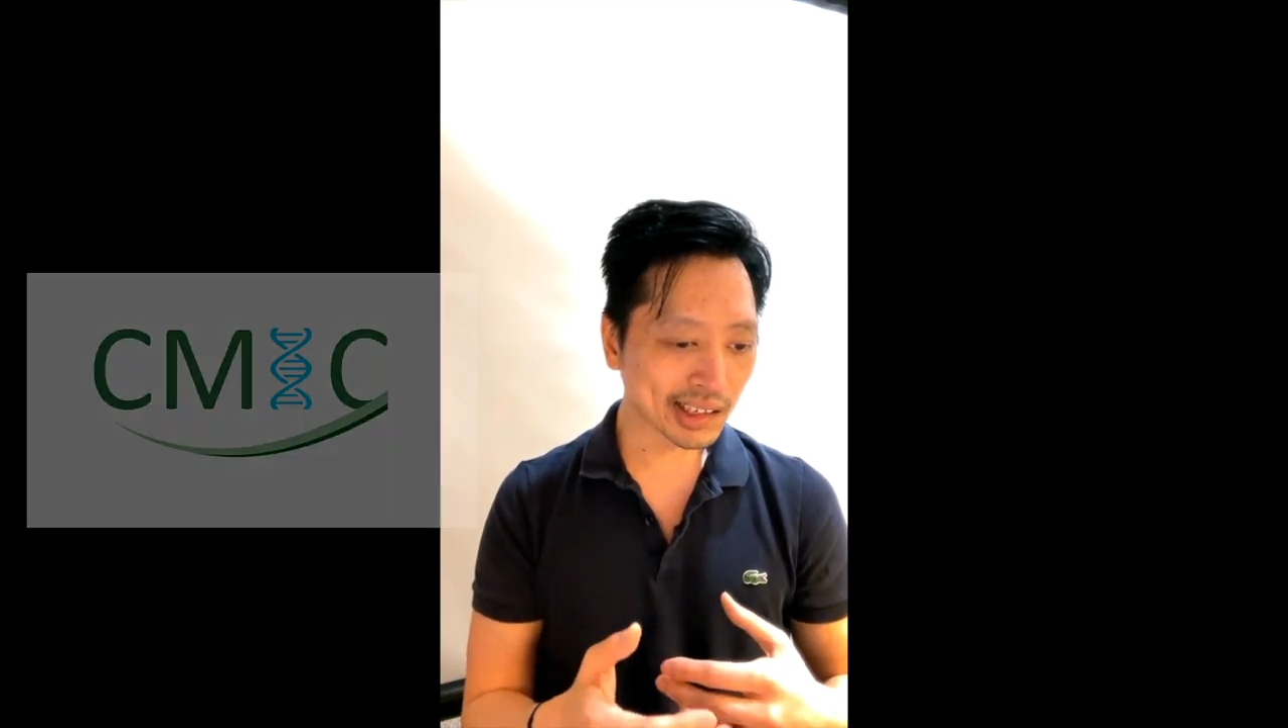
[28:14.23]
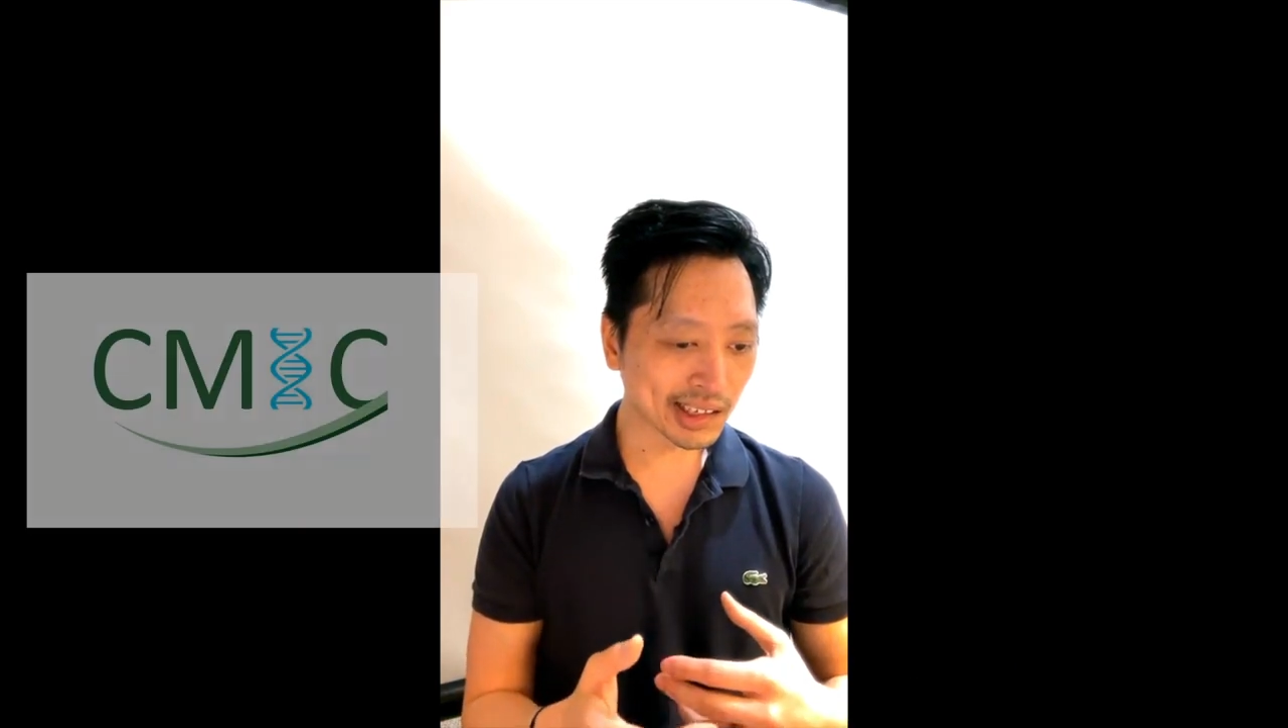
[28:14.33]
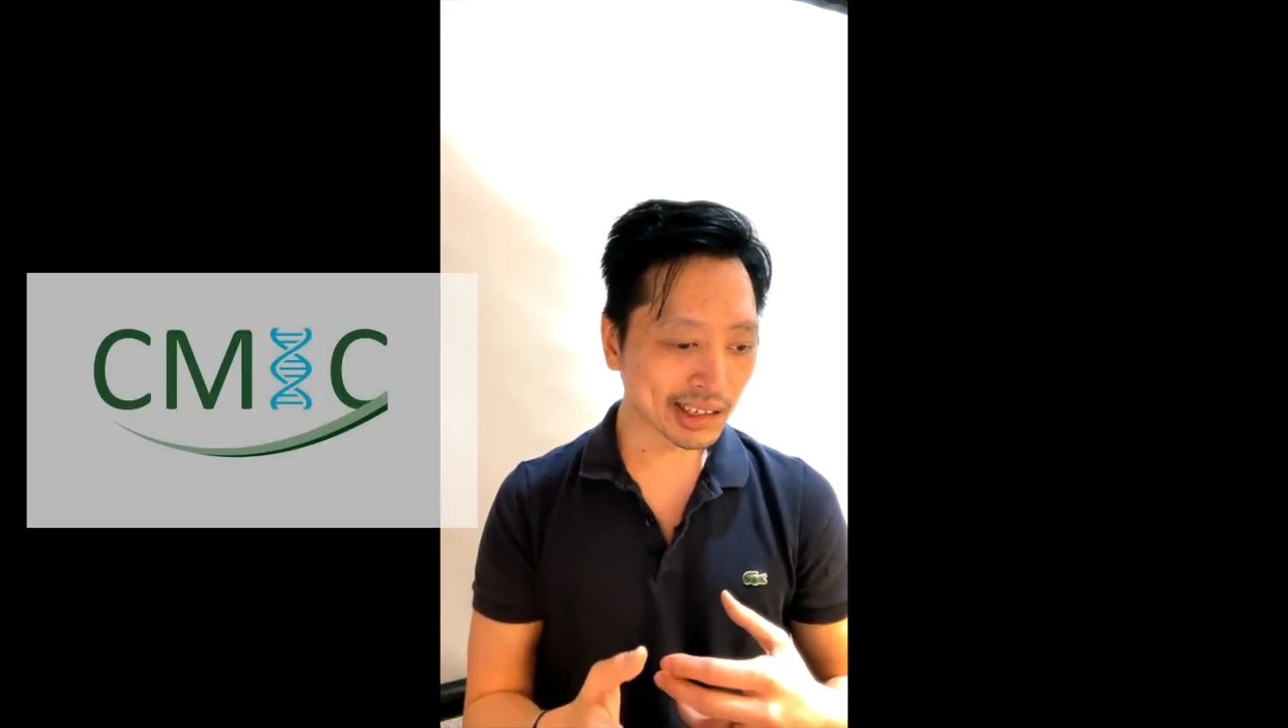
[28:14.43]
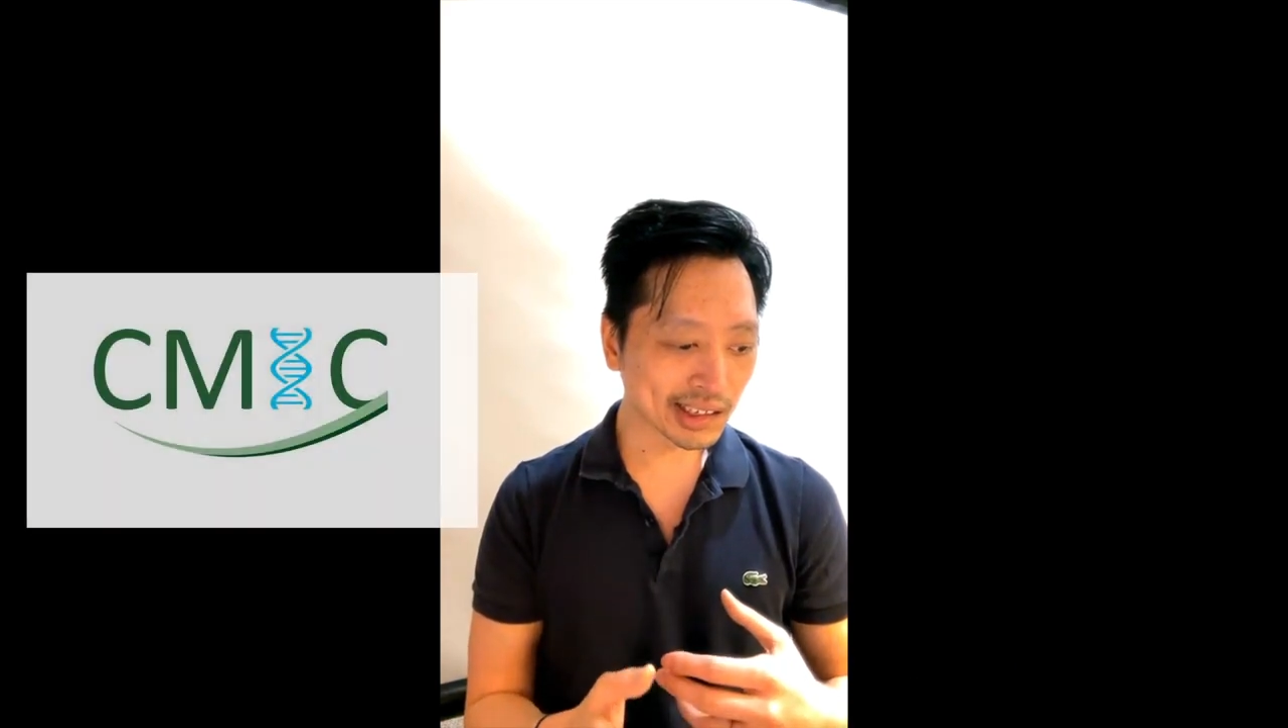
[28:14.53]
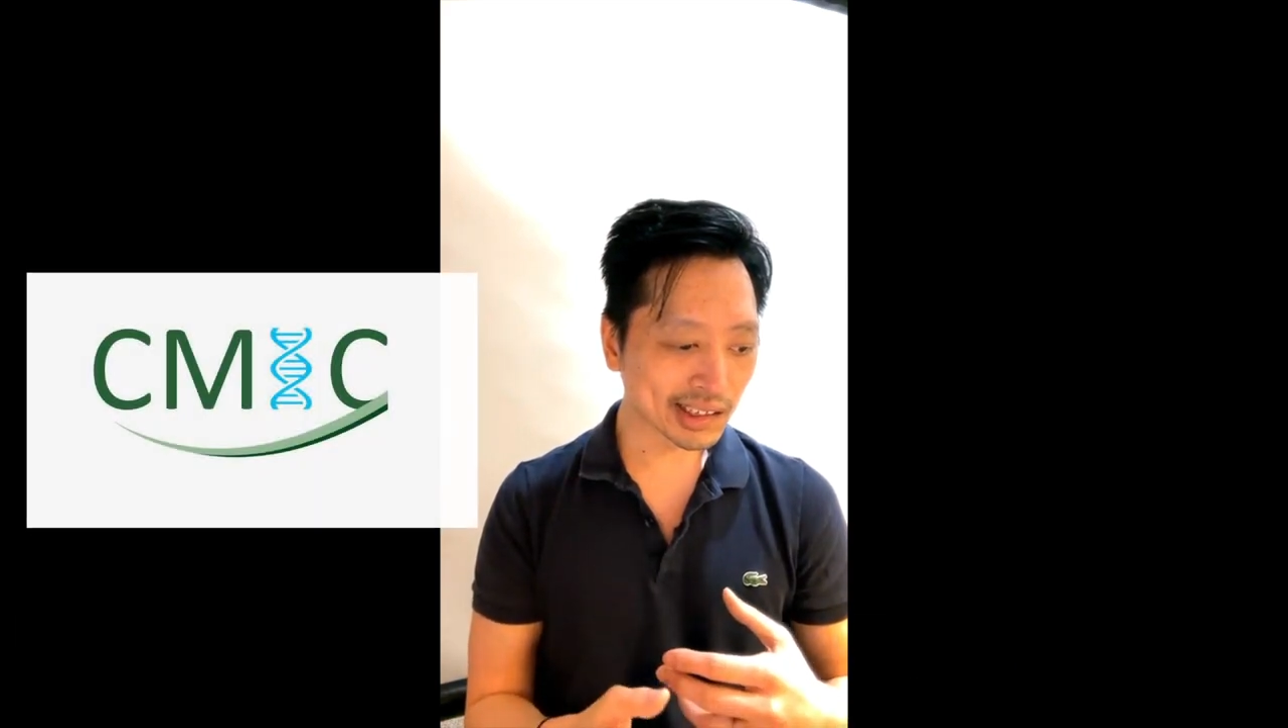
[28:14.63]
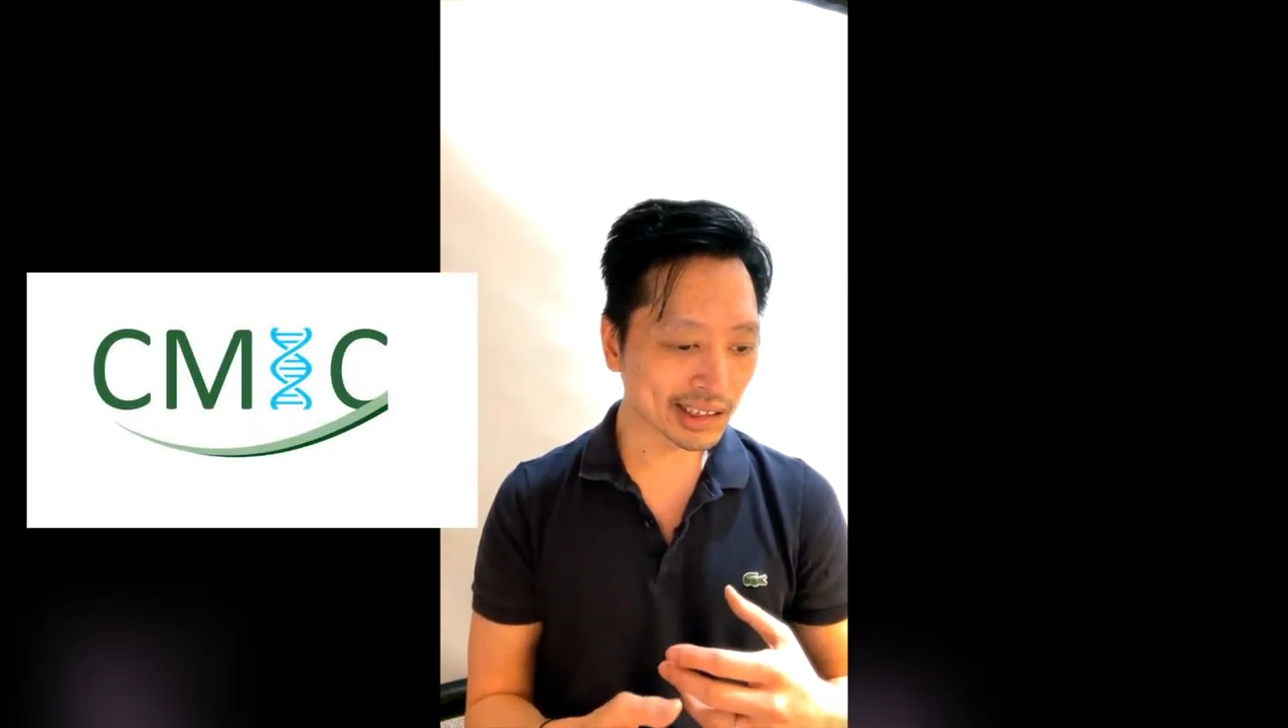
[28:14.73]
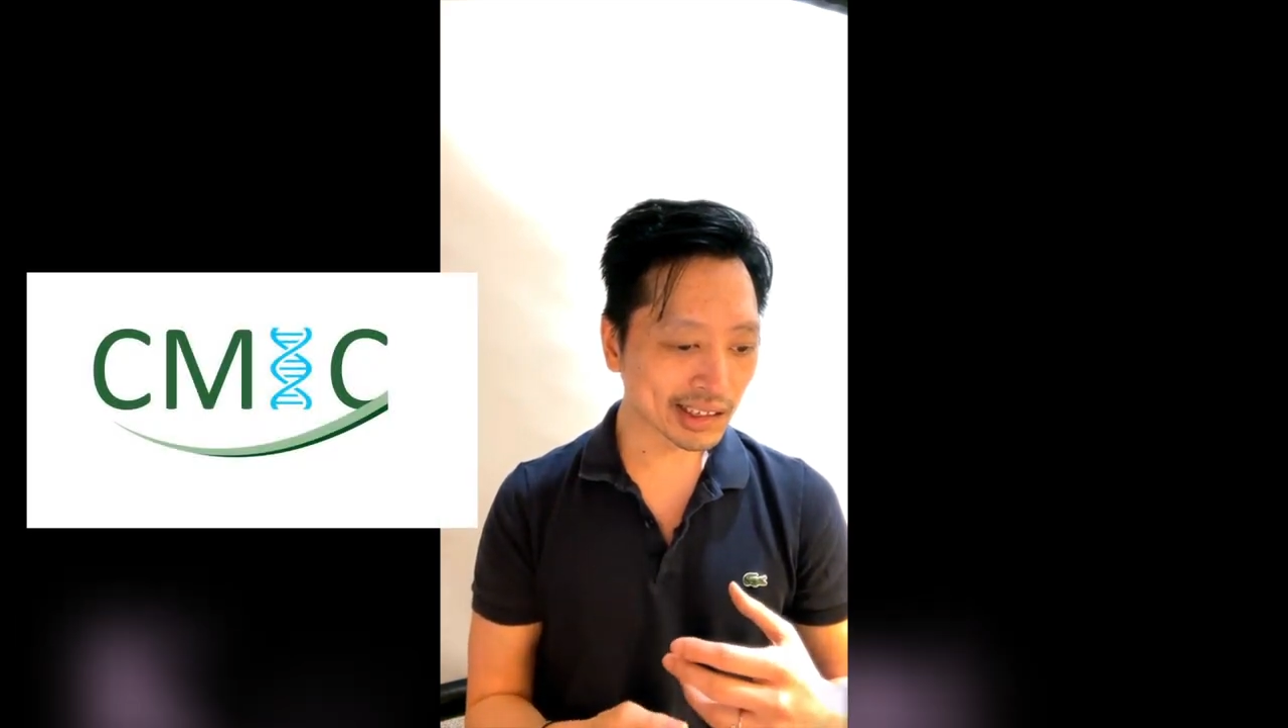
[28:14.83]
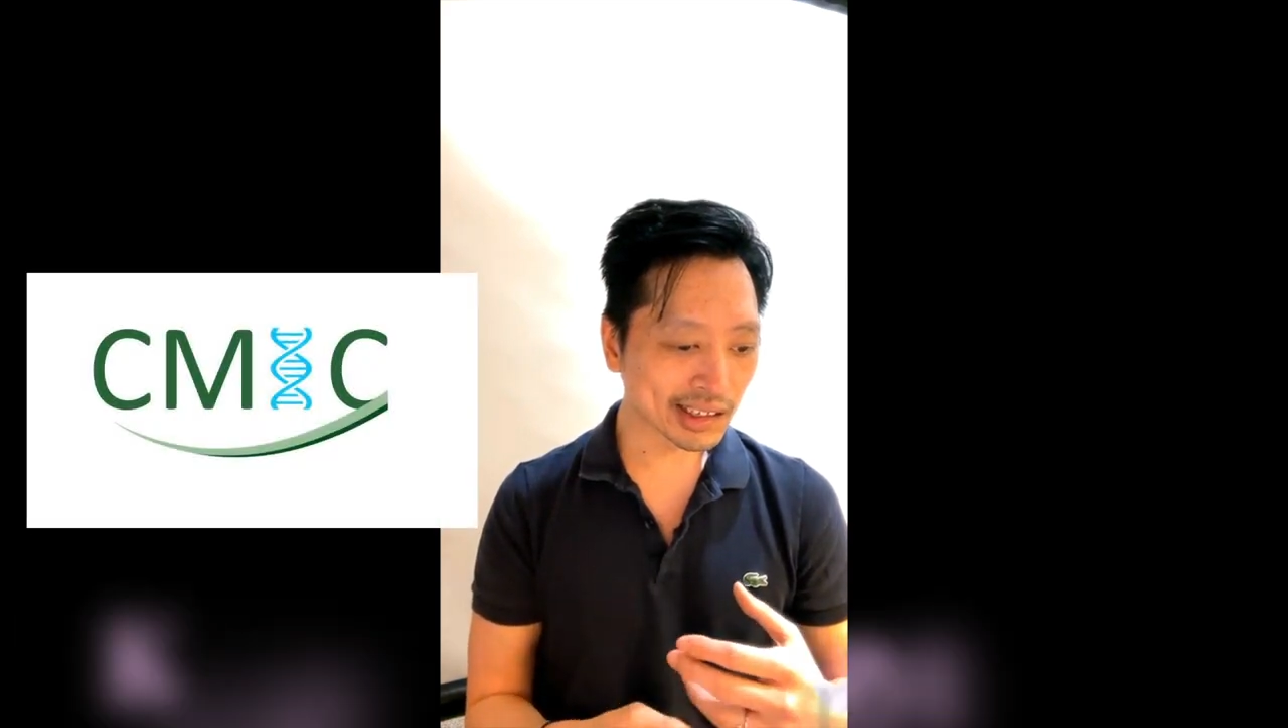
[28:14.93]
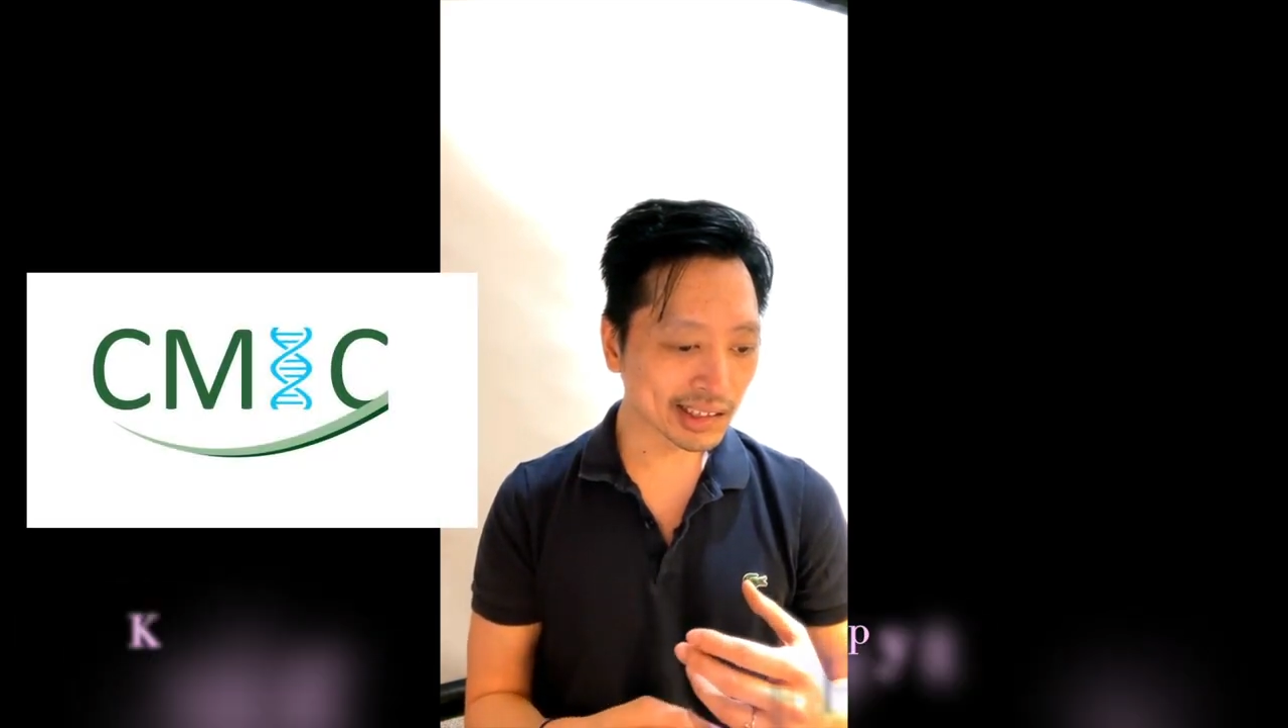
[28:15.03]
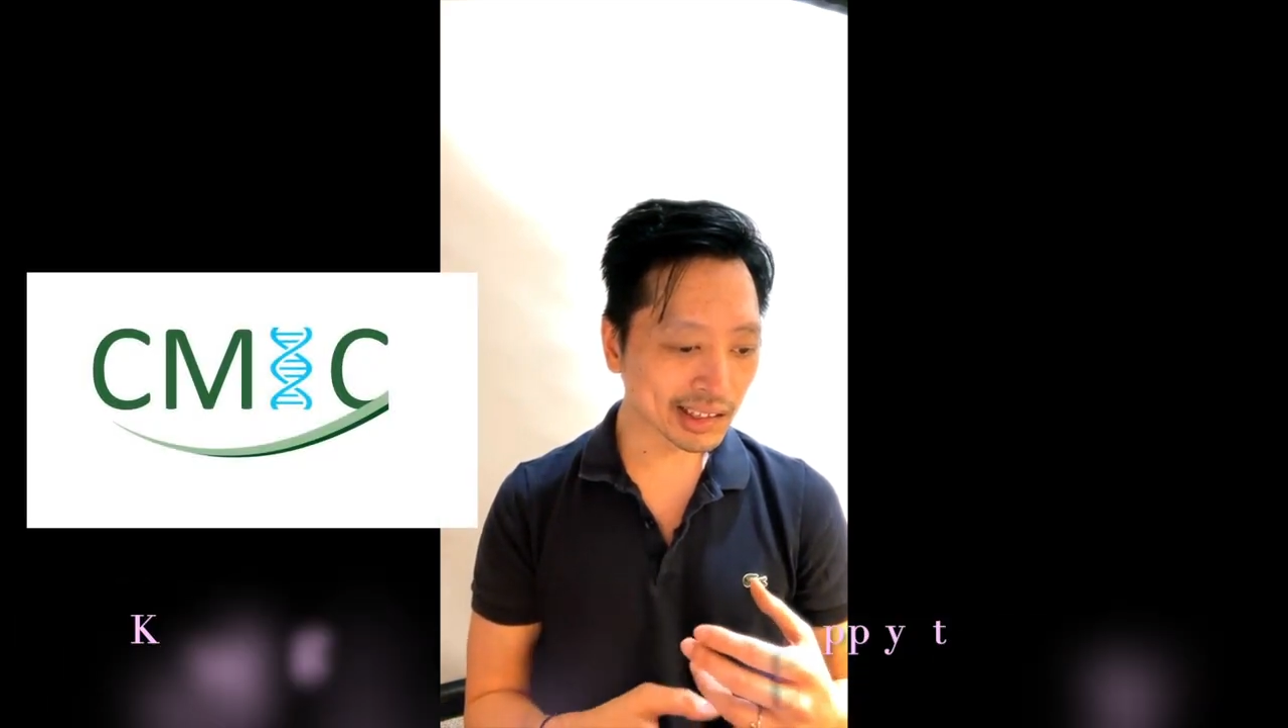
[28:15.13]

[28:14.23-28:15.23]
uh,